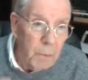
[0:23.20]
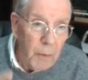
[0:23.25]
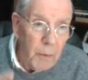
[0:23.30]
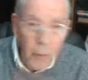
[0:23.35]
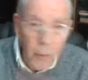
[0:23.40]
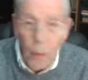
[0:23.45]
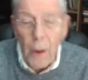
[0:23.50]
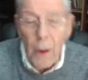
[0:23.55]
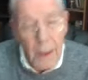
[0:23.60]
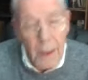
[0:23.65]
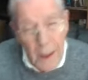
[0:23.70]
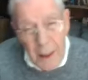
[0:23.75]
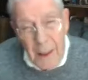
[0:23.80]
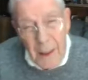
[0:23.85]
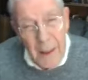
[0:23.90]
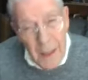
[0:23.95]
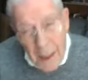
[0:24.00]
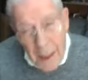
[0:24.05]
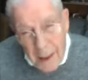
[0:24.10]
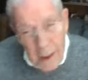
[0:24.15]
before I
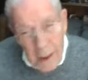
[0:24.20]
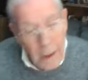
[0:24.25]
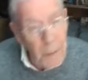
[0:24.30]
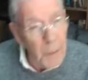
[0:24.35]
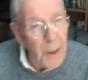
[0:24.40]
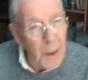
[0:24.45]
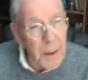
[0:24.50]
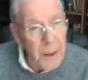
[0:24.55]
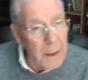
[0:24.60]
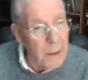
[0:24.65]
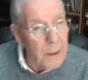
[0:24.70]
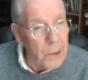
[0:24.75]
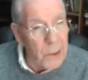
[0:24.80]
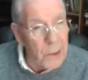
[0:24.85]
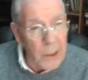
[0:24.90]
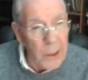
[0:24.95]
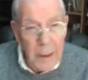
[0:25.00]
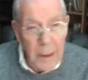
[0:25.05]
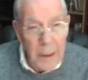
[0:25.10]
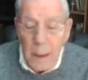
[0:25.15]
clear that up, I need to
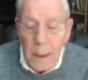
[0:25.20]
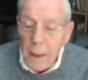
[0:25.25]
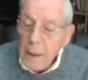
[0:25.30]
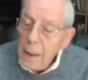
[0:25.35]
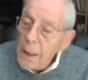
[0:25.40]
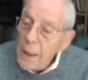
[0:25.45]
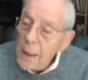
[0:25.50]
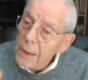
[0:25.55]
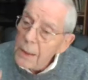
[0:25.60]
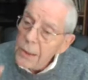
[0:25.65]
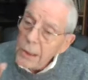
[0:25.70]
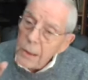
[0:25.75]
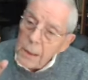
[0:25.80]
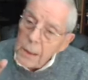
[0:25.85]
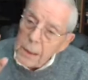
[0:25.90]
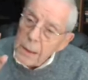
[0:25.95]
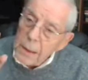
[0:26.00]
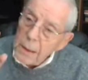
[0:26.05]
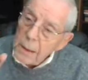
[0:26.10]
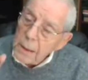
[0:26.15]
say
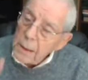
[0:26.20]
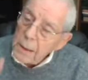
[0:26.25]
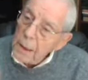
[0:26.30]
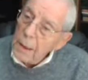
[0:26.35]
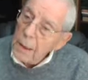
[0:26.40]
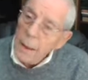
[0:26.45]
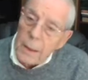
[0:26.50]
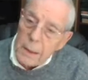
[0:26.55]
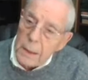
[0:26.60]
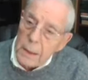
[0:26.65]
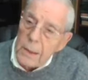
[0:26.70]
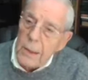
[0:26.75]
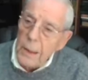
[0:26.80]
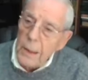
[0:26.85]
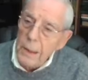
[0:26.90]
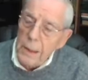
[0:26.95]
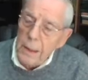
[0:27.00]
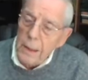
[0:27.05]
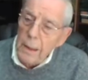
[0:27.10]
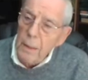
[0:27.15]
it's it's not
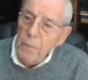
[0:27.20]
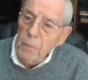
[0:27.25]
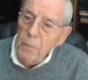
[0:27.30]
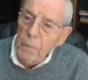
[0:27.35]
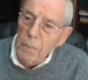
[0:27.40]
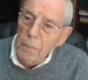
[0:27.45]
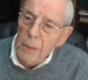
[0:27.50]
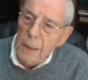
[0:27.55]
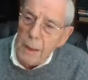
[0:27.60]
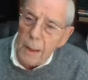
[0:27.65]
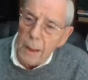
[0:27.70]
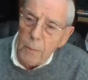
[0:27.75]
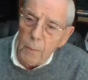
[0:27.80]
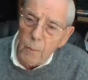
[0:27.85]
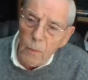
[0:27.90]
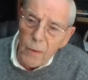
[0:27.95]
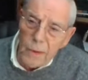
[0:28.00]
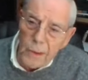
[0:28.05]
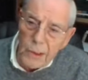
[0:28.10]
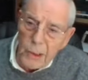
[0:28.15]
easy to make
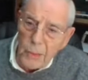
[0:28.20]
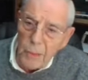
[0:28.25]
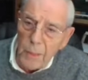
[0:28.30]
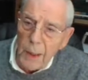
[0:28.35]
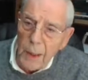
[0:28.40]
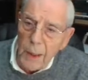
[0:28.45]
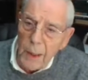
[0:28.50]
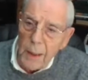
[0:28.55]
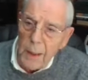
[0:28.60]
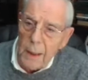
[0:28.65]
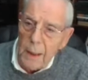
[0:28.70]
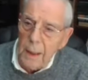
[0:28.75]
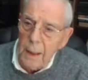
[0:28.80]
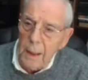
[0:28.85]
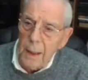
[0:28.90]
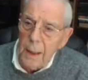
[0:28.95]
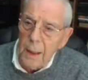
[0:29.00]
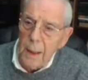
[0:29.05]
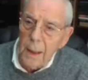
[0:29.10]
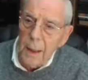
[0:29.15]
up one's
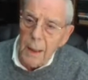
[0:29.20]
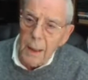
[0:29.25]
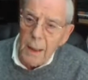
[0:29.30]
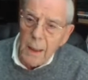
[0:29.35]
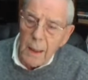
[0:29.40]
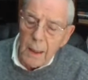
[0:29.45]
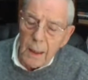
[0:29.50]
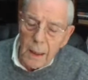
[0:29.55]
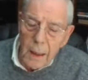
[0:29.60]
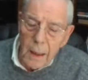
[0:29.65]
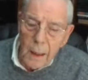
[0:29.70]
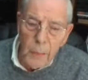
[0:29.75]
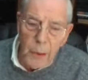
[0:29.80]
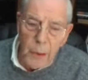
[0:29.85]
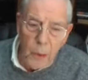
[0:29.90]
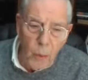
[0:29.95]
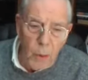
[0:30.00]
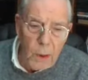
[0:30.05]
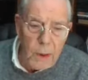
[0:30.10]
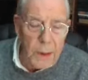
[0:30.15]
mind
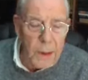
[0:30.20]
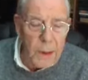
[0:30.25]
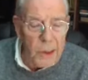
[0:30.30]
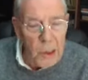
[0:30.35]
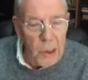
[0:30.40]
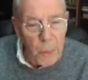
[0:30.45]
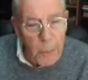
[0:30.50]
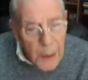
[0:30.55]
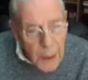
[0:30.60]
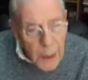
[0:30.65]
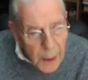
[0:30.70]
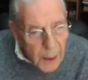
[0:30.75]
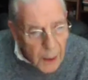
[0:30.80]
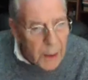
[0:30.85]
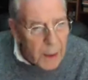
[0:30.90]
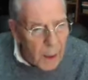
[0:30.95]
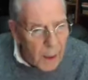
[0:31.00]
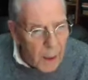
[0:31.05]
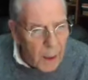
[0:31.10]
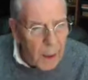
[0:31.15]
about what to
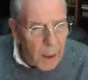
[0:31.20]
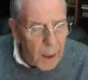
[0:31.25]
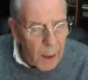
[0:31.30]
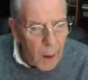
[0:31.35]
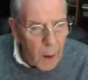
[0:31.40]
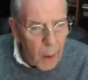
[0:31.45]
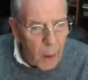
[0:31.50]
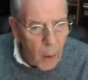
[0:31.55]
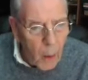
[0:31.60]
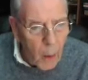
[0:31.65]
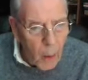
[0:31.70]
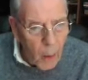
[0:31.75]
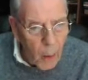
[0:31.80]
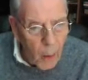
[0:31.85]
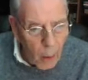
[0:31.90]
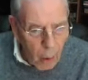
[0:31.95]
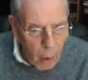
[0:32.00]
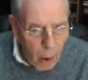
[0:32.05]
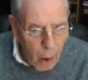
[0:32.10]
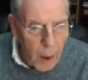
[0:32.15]
speak
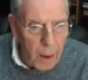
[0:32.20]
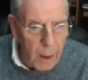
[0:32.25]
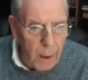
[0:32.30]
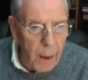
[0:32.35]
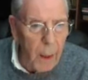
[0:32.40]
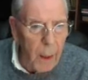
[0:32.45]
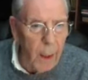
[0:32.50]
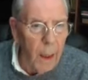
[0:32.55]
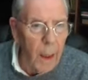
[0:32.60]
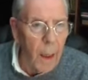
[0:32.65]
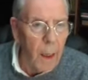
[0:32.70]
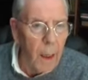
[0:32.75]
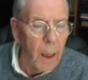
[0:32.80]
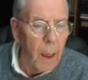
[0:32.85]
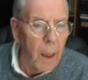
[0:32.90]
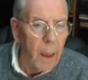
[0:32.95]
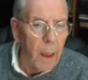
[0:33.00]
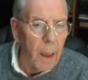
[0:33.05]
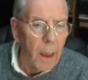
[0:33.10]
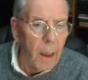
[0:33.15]
on,
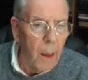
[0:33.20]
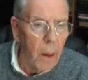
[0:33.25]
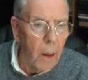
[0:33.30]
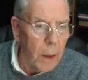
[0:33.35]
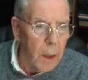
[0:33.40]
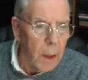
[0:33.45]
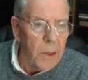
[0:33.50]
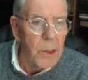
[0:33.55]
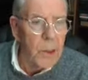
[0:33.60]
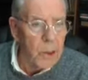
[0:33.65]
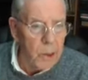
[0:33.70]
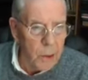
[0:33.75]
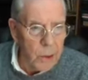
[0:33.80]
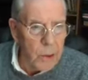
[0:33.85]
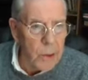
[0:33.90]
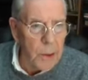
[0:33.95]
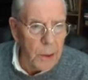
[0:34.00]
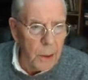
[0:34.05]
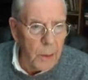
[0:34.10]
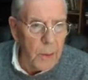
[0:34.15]
unless
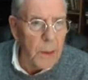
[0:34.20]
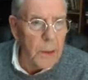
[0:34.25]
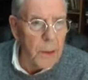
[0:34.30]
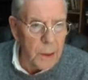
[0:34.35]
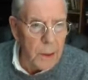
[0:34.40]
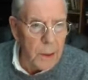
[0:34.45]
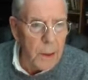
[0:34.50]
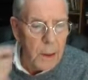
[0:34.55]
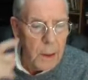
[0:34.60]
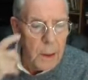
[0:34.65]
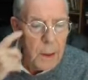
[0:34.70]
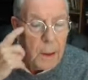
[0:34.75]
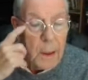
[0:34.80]
it's a series